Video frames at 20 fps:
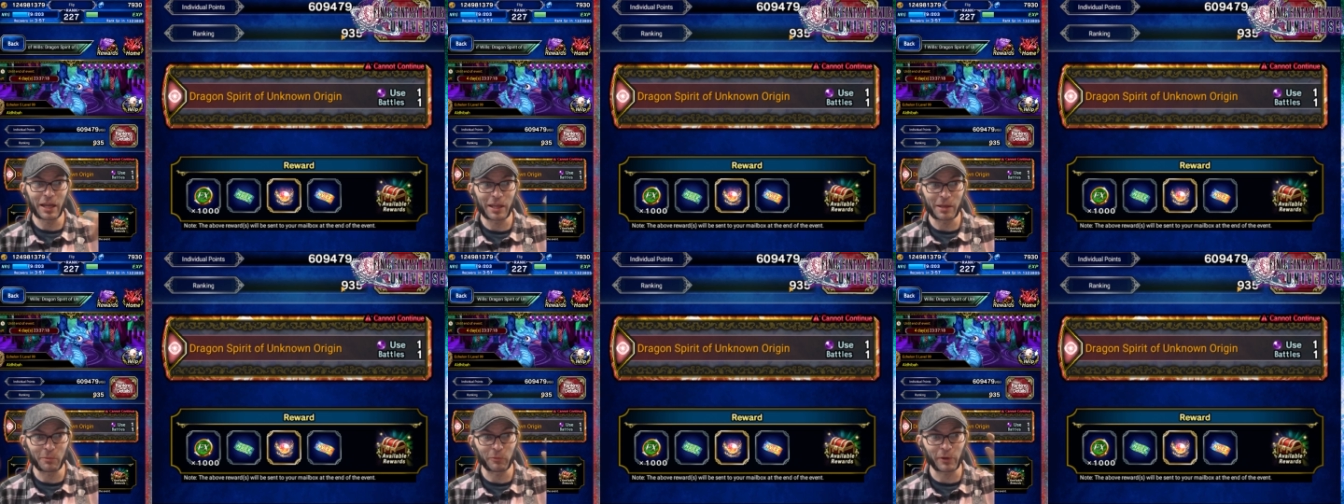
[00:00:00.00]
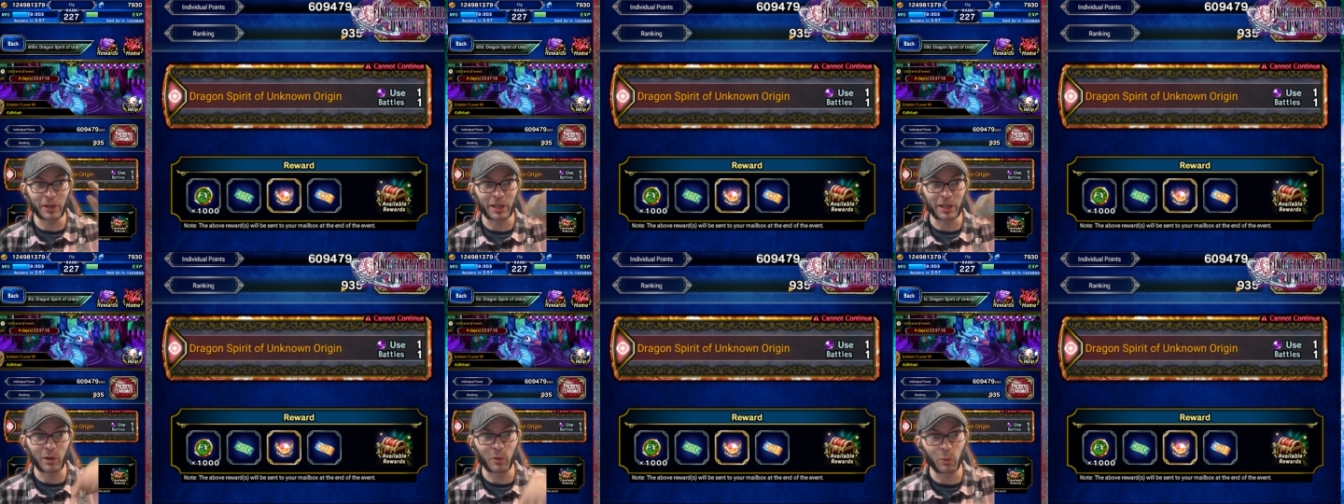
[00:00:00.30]
I
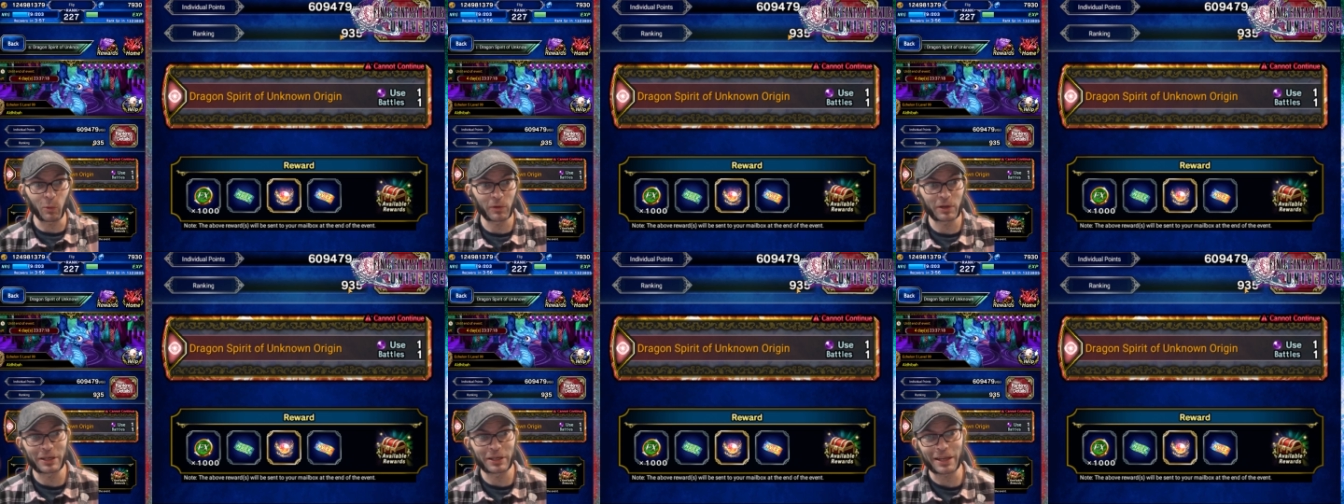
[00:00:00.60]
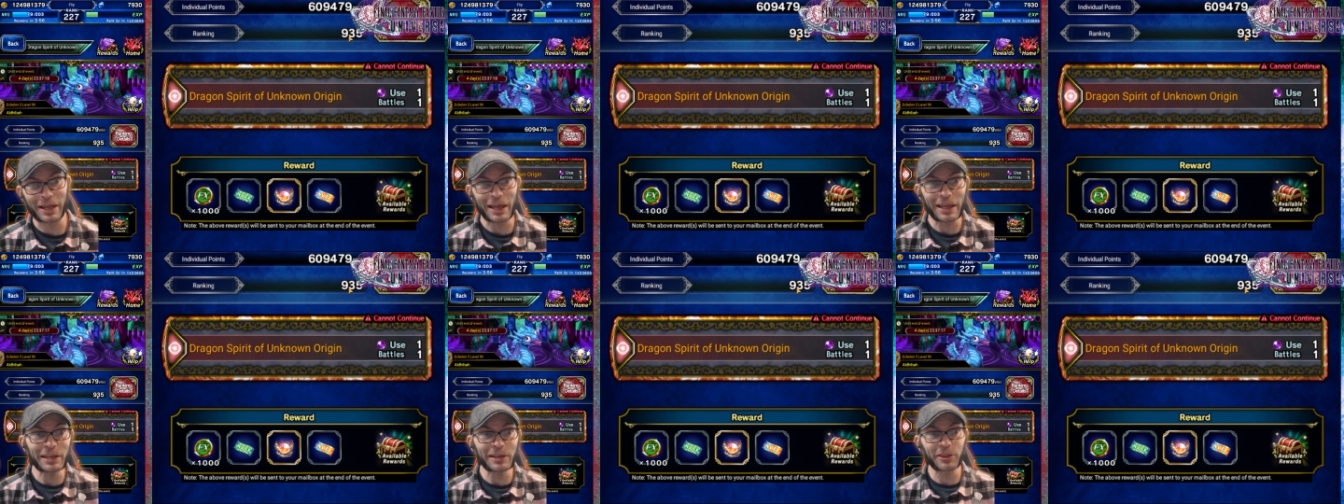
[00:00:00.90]
am rank
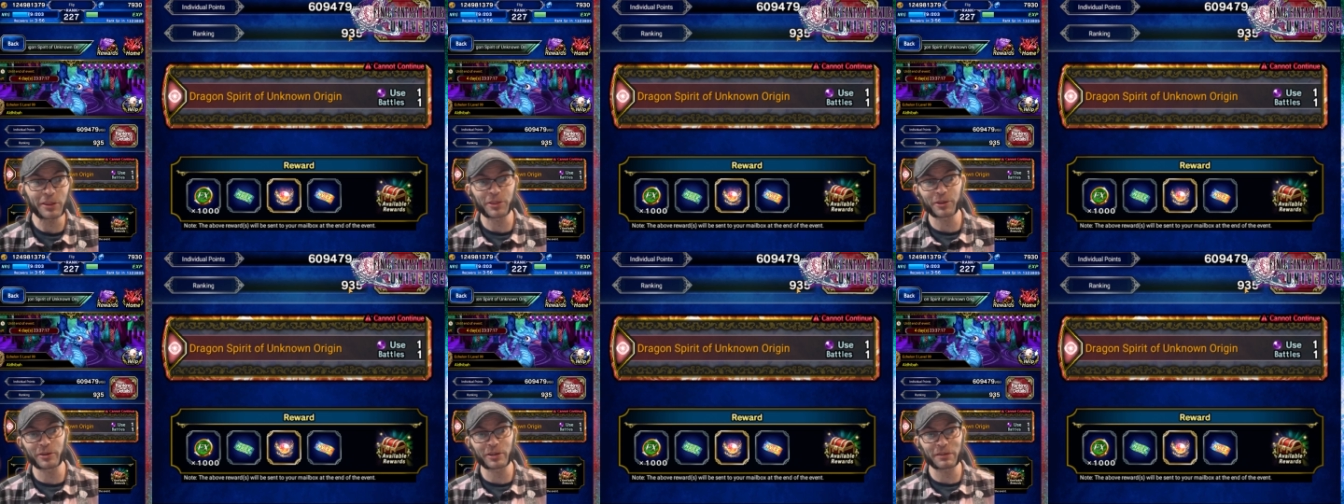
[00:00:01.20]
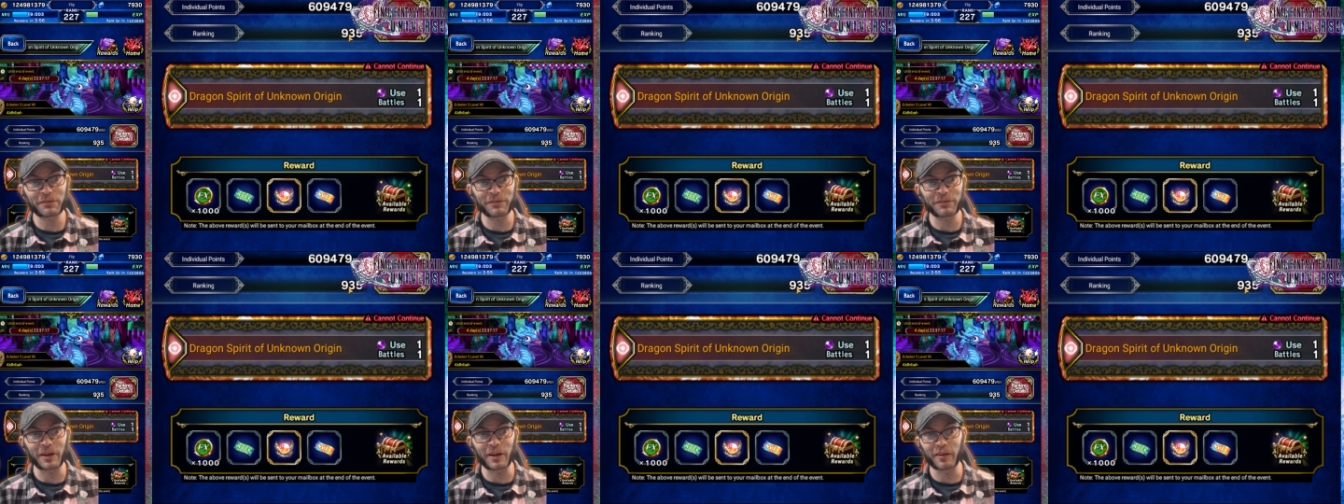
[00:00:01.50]

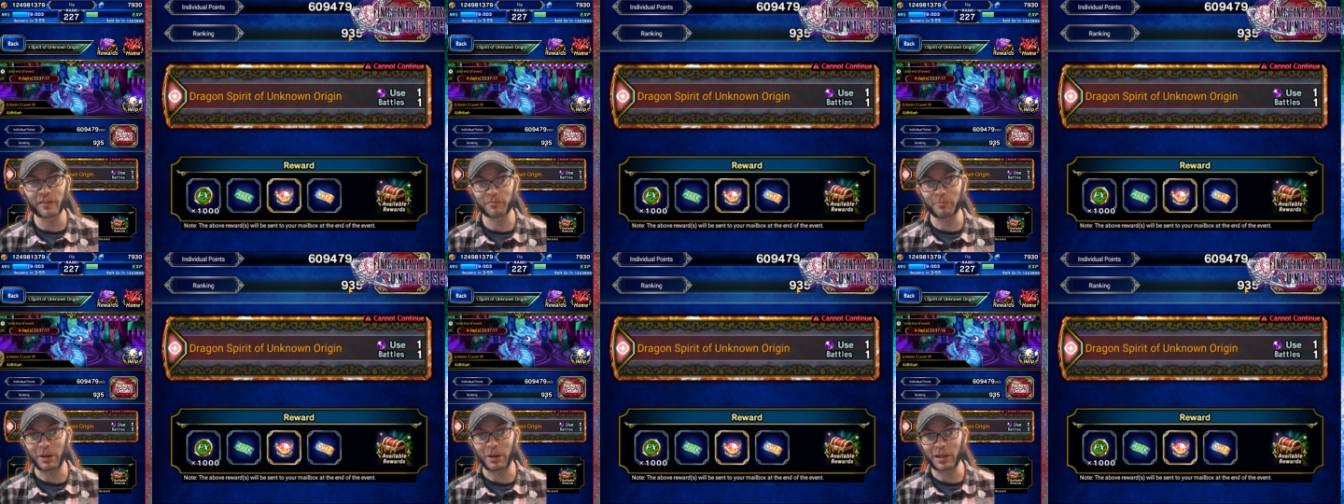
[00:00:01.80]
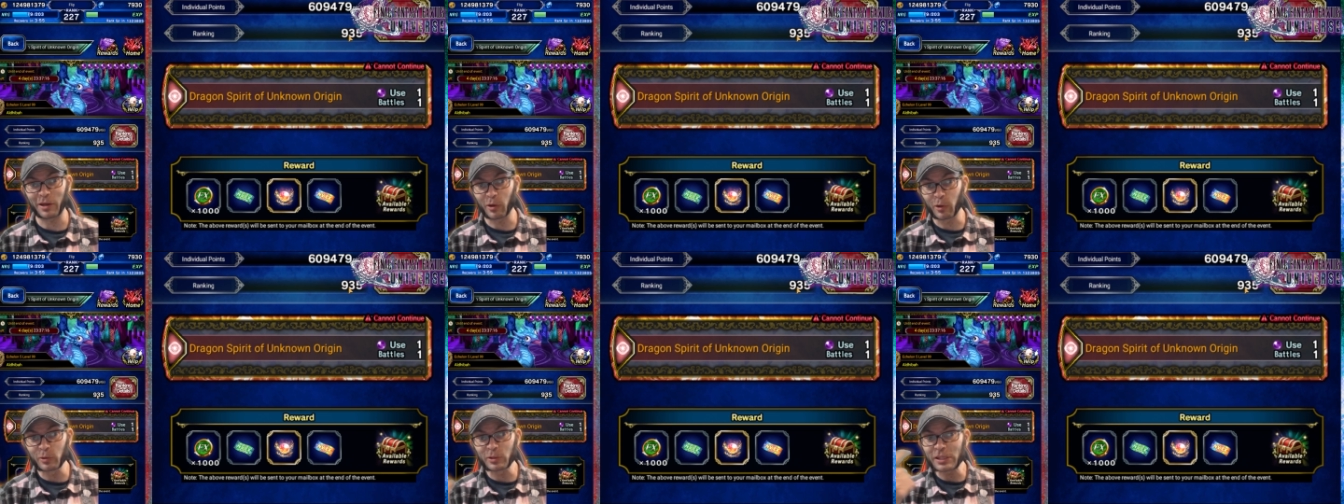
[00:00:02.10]

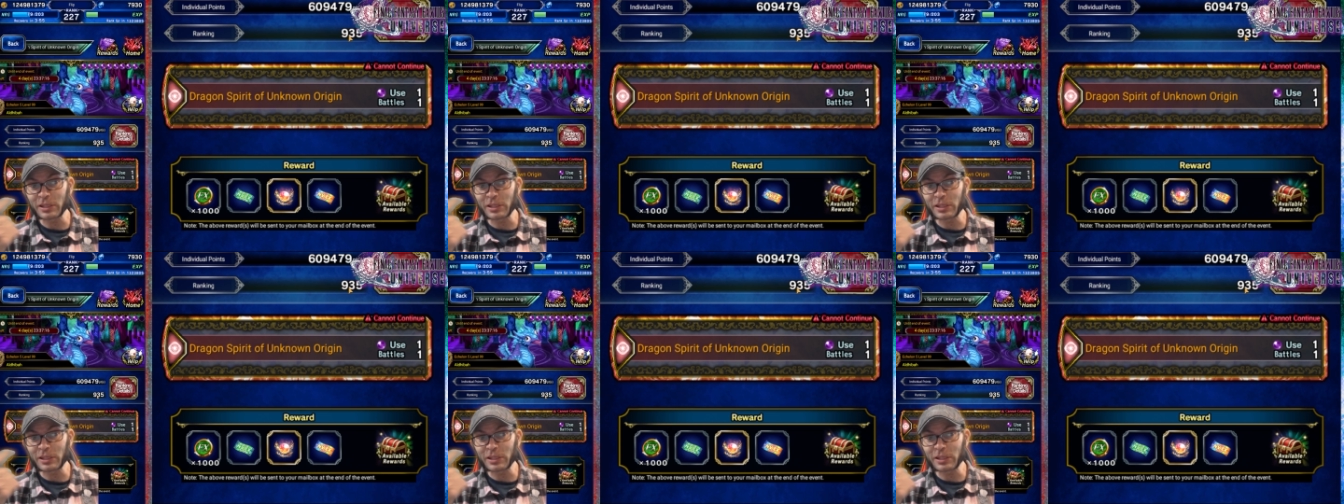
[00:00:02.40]
935 by